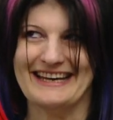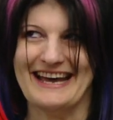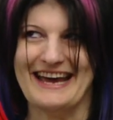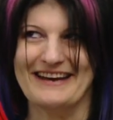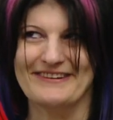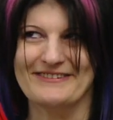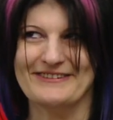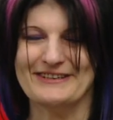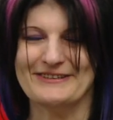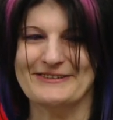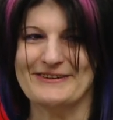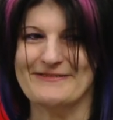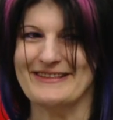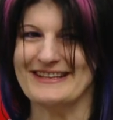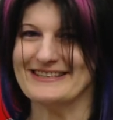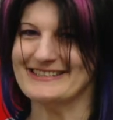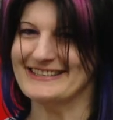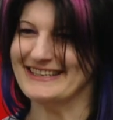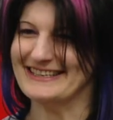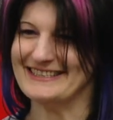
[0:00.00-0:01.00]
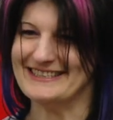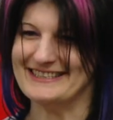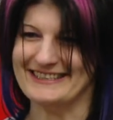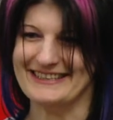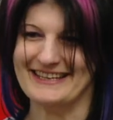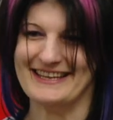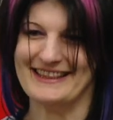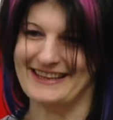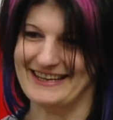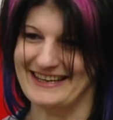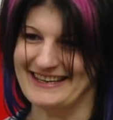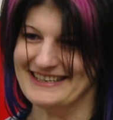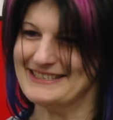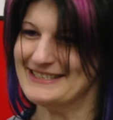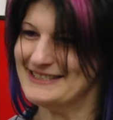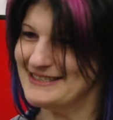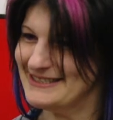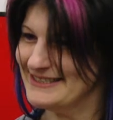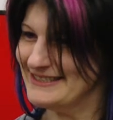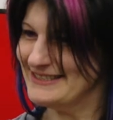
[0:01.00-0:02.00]
I don't know if that's like still a thing. Do
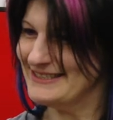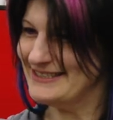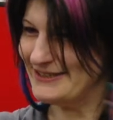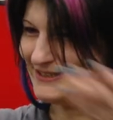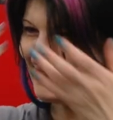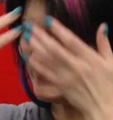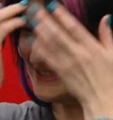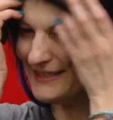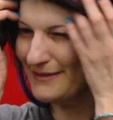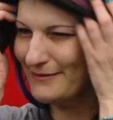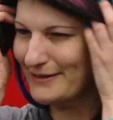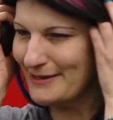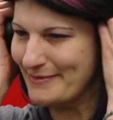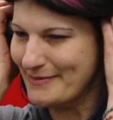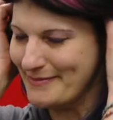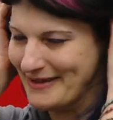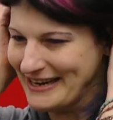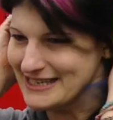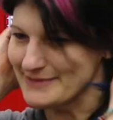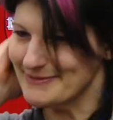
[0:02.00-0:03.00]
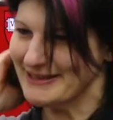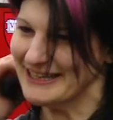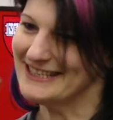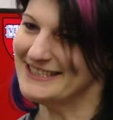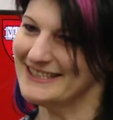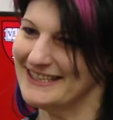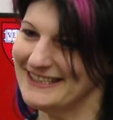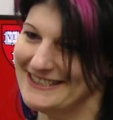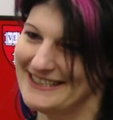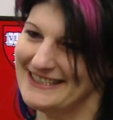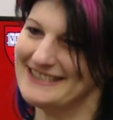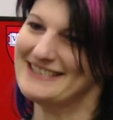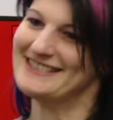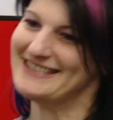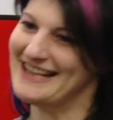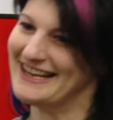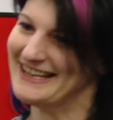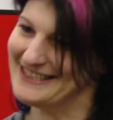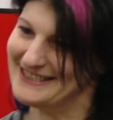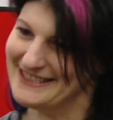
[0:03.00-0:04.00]
students still want to be management consultants? Is
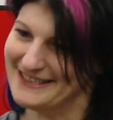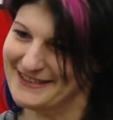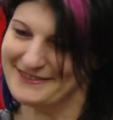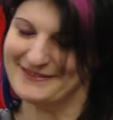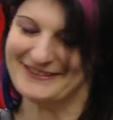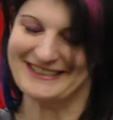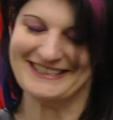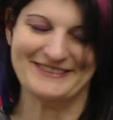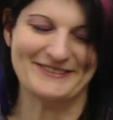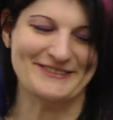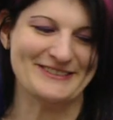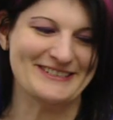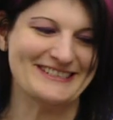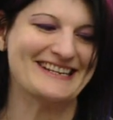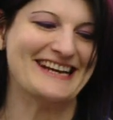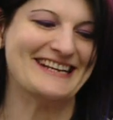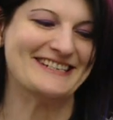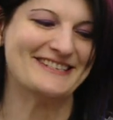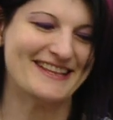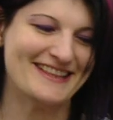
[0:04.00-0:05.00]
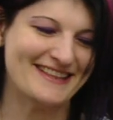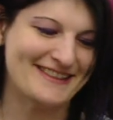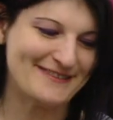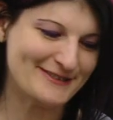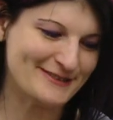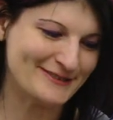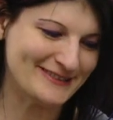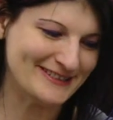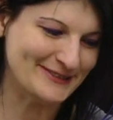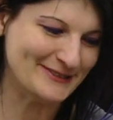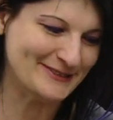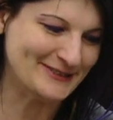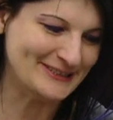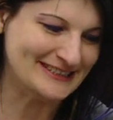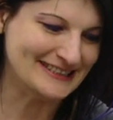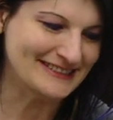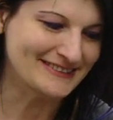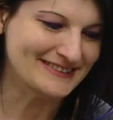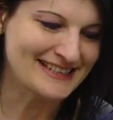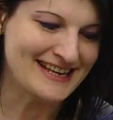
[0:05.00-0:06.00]
that considered really cool? Okay, so I thought that was really
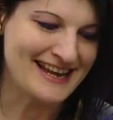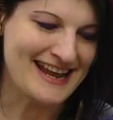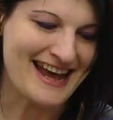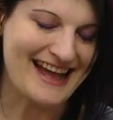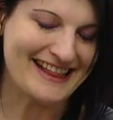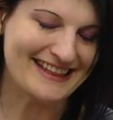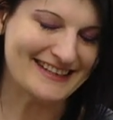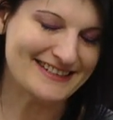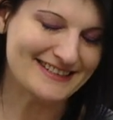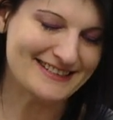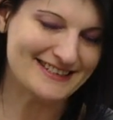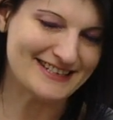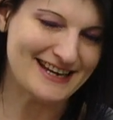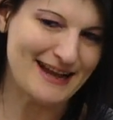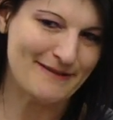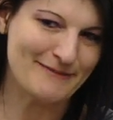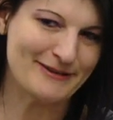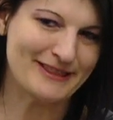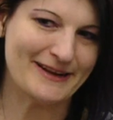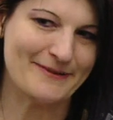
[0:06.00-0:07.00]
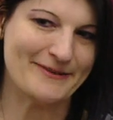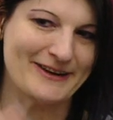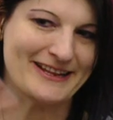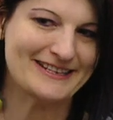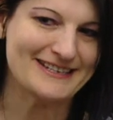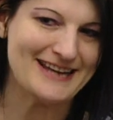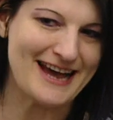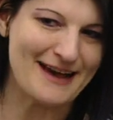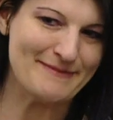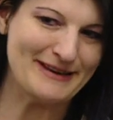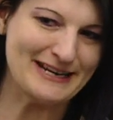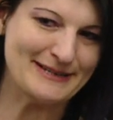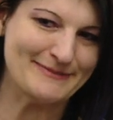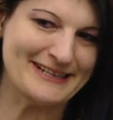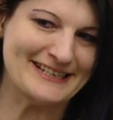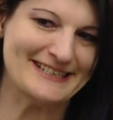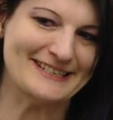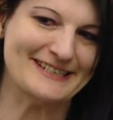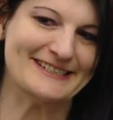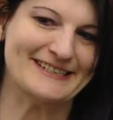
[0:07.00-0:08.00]
cool. I landed a job with like one of the top
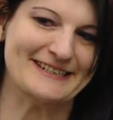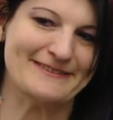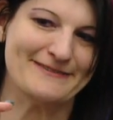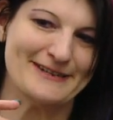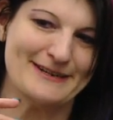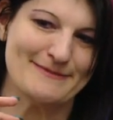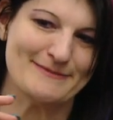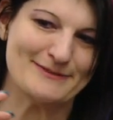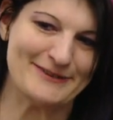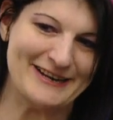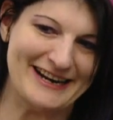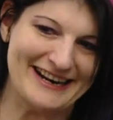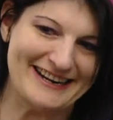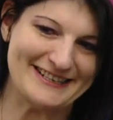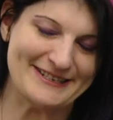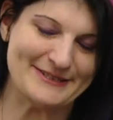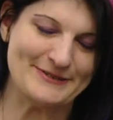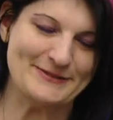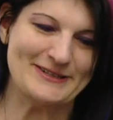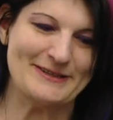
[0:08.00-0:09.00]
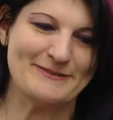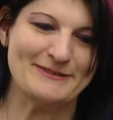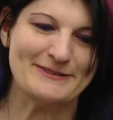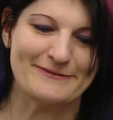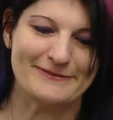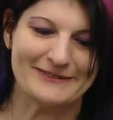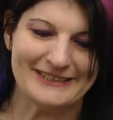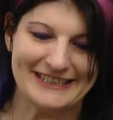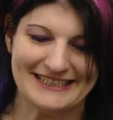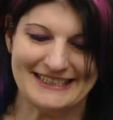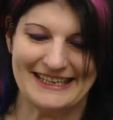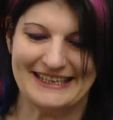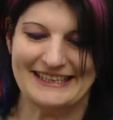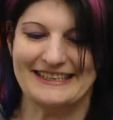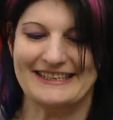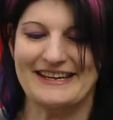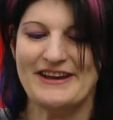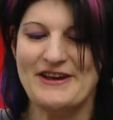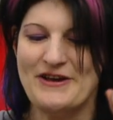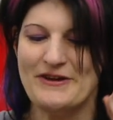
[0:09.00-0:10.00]
management consulting firms right out of school. I was very
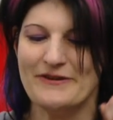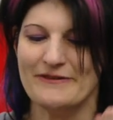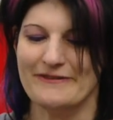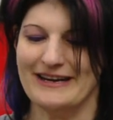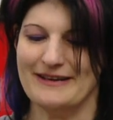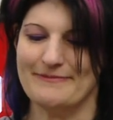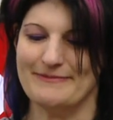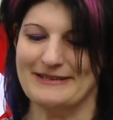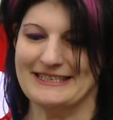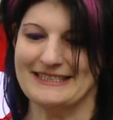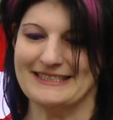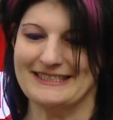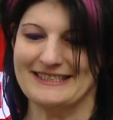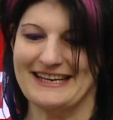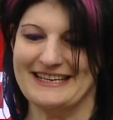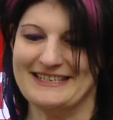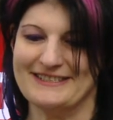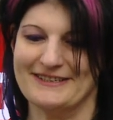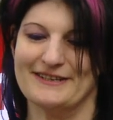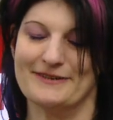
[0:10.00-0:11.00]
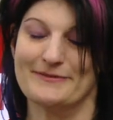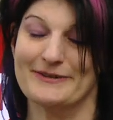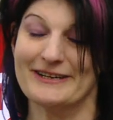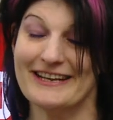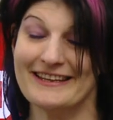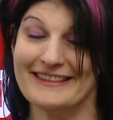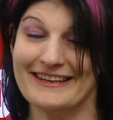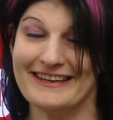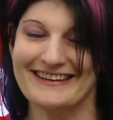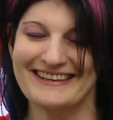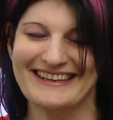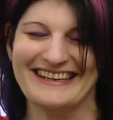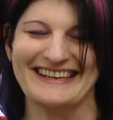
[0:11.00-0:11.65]
excited right up until I started working there,